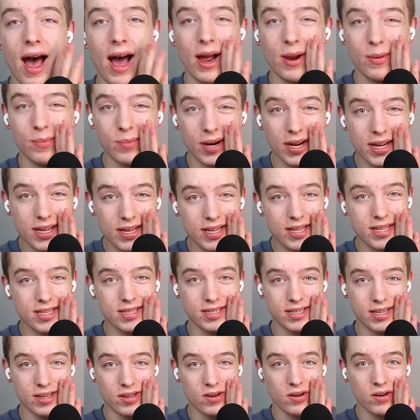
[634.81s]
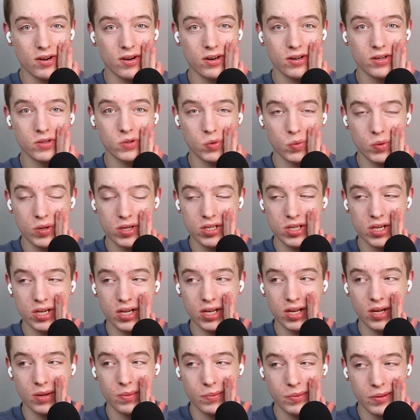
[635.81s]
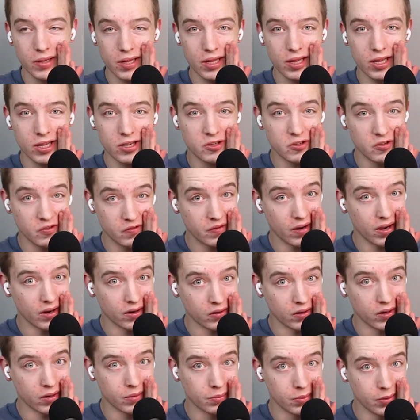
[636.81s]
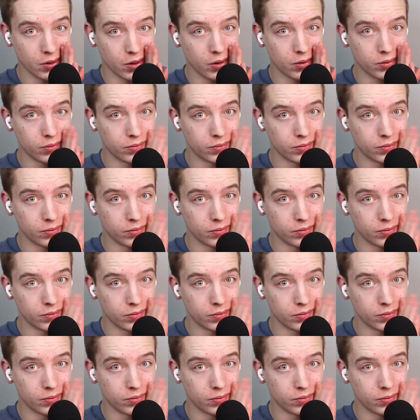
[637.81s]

I might consider switching completely to Final Cut Pro.